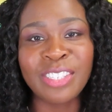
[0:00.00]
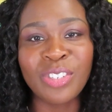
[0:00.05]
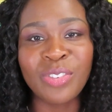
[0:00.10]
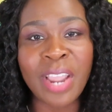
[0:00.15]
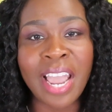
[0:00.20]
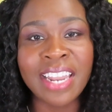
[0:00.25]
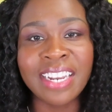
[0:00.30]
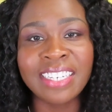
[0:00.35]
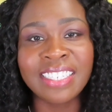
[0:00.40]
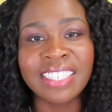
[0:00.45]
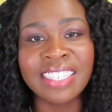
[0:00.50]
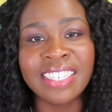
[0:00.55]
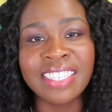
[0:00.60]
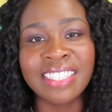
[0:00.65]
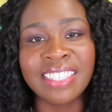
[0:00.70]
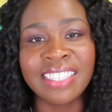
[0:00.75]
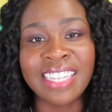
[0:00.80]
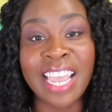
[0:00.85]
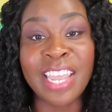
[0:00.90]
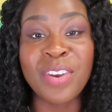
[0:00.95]

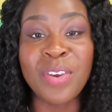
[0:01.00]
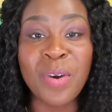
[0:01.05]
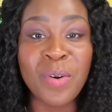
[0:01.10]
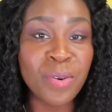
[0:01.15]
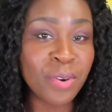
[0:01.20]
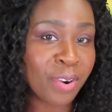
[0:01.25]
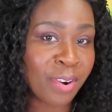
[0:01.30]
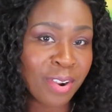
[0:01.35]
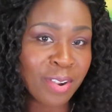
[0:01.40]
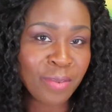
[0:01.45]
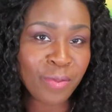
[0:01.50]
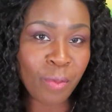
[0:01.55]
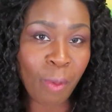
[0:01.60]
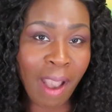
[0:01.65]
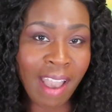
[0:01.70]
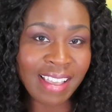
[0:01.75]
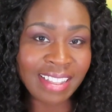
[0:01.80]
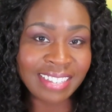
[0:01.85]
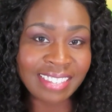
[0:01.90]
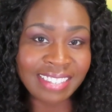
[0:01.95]
strategist and owner of
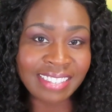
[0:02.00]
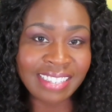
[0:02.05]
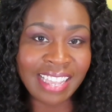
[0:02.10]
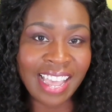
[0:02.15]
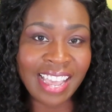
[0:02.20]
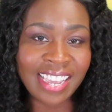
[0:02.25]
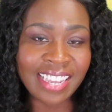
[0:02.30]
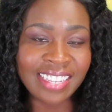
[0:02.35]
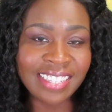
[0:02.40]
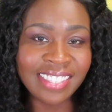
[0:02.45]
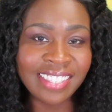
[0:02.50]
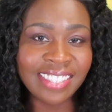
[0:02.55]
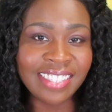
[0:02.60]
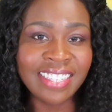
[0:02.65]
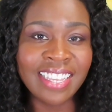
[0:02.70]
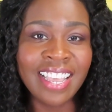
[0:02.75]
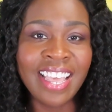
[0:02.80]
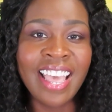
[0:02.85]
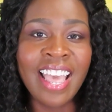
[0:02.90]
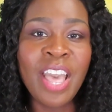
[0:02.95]
YL Designz.
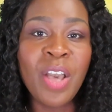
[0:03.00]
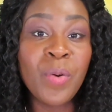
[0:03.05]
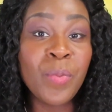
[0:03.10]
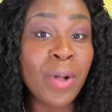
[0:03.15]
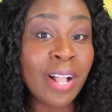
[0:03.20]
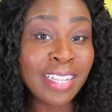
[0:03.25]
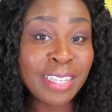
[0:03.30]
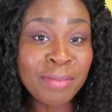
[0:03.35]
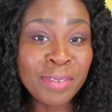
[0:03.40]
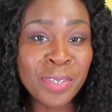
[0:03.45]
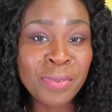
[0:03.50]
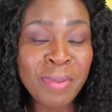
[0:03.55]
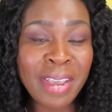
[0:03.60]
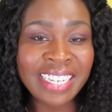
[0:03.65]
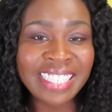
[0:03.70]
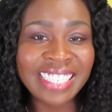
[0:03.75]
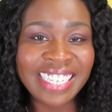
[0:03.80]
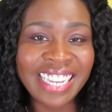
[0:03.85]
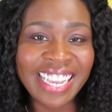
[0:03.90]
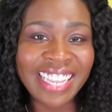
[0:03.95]
Welcome to
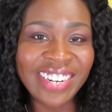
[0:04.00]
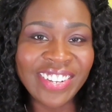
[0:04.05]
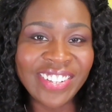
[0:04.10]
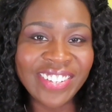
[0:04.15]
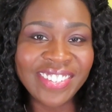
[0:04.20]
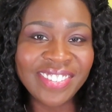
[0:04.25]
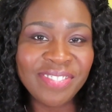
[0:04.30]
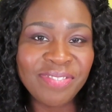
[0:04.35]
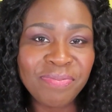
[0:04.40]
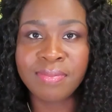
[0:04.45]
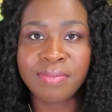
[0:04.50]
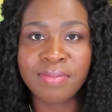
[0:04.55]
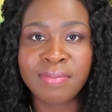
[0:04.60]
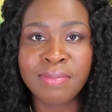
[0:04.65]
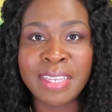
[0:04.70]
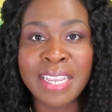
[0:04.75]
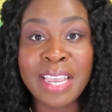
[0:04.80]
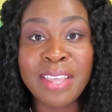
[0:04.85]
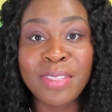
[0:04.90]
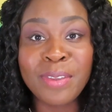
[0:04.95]
my channel.
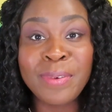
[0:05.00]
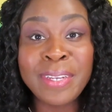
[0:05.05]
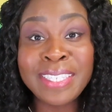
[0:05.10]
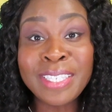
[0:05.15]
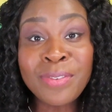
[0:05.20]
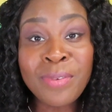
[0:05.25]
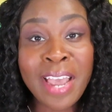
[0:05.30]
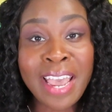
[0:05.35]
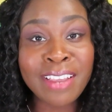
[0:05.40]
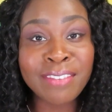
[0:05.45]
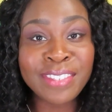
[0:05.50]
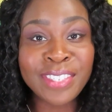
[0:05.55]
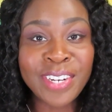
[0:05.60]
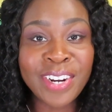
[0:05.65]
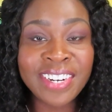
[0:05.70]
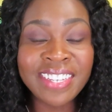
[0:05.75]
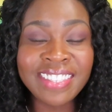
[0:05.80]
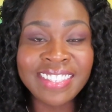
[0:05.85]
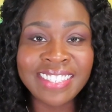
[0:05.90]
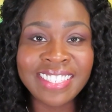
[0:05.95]
The reason why I've
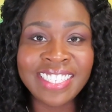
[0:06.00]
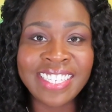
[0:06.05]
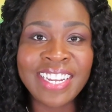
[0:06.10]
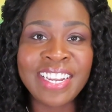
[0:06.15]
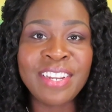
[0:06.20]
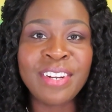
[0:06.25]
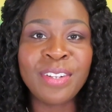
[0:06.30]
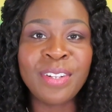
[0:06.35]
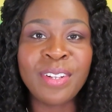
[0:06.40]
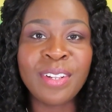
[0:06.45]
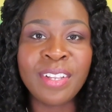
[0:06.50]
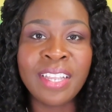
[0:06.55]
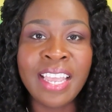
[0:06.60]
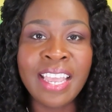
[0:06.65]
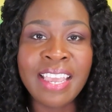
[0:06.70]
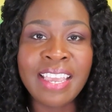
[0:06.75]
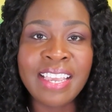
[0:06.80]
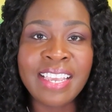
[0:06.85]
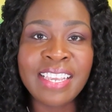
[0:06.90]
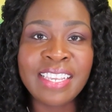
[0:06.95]
started this channel
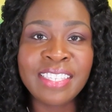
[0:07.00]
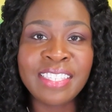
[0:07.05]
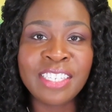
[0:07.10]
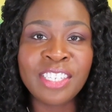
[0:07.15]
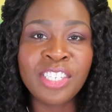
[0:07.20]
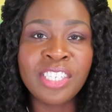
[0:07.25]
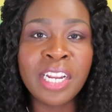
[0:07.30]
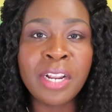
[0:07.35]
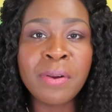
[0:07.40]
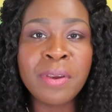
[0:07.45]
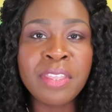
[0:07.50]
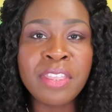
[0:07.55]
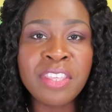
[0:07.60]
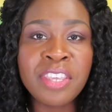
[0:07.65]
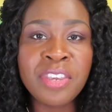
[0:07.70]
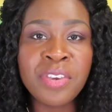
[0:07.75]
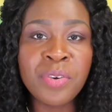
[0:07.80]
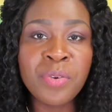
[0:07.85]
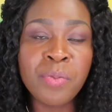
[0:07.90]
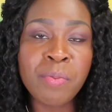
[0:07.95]
is to share
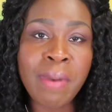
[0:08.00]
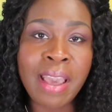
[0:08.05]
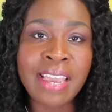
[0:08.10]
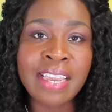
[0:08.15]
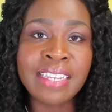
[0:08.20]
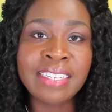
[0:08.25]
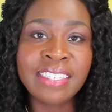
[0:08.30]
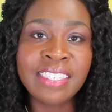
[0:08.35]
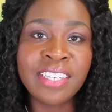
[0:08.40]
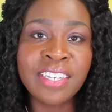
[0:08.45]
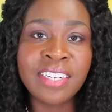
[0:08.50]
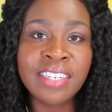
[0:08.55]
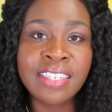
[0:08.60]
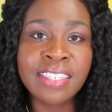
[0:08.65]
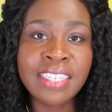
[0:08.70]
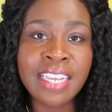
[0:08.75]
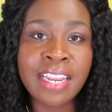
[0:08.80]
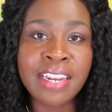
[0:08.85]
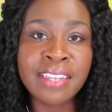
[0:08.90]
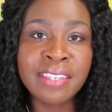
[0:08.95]
with you my interior
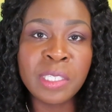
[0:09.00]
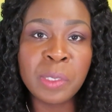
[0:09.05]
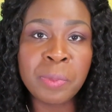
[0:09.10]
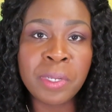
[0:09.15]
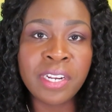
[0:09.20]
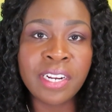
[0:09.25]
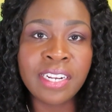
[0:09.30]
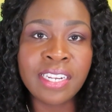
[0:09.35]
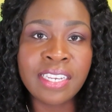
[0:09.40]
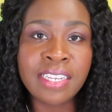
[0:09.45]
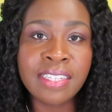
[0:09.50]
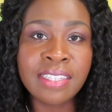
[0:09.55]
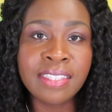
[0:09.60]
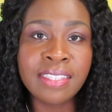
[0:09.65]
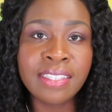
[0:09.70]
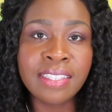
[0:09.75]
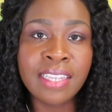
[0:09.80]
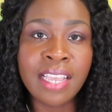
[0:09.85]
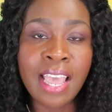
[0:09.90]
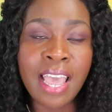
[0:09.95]
design experience
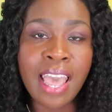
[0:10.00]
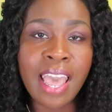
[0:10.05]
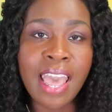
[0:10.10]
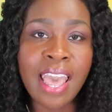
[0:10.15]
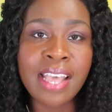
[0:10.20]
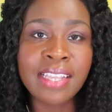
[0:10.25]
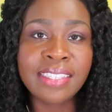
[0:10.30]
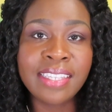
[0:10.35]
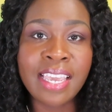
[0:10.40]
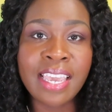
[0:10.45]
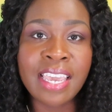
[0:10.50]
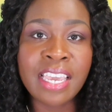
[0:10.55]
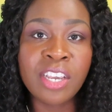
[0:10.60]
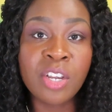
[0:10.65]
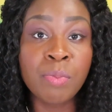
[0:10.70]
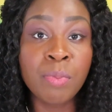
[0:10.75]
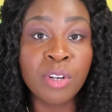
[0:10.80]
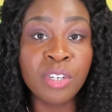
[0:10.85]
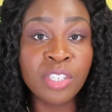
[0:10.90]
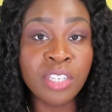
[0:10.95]
as a
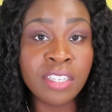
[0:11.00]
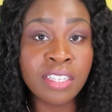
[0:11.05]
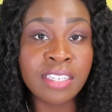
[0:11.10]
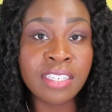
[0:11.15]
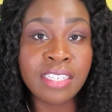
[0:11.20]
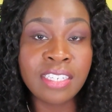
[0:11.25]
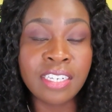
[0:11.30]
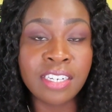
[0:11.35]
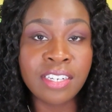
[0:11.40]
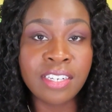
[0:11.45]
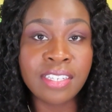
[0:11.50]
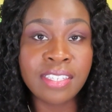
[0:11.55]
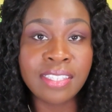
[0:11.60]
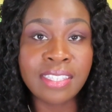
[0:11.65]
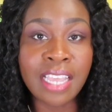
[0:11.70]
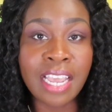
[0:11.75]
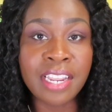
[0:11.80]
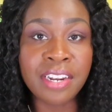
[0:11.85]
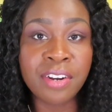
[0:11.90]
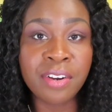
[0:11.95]
commercial interior
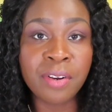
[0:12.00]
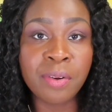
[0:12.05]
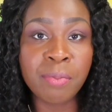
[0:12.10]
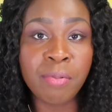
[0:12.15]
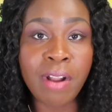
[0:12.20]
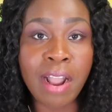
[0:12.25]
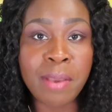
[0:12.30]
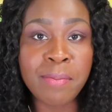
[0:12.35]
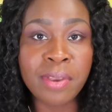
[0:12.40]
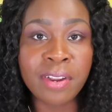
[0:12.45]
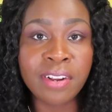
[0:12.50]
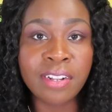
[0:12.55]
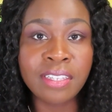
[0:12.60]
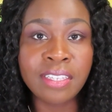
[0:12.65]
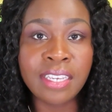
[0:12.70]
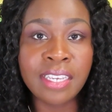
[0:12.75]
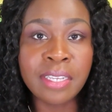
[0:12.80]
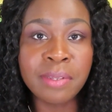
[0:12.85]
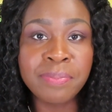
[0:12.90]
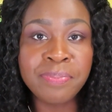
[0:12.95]
designer
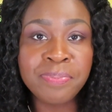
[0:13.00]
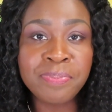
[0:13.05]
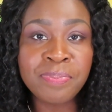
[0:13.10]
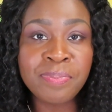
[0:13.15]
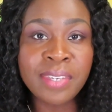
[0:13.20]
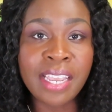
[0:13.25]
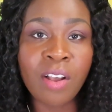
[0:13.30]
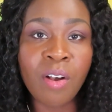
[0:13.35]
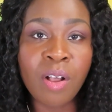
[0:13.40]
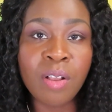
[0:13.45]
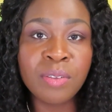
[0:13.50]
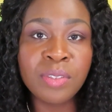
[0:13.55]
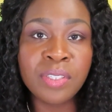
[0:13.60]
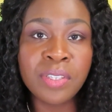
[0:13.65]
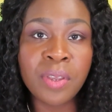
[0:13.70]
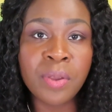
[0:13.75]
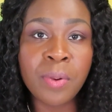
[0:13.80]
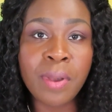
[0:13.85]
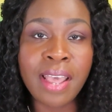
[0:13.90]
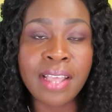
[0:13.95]
primarily,
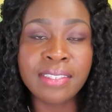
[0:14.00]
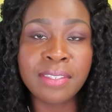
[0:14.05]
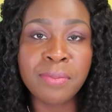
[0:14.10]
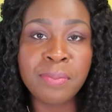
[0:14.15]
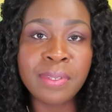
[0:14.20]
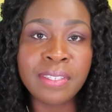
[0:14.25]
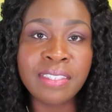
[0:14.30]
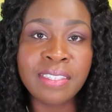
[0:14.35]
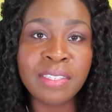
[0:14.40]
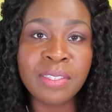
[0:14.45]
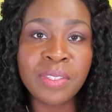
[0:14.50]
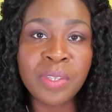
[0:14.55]
also as a business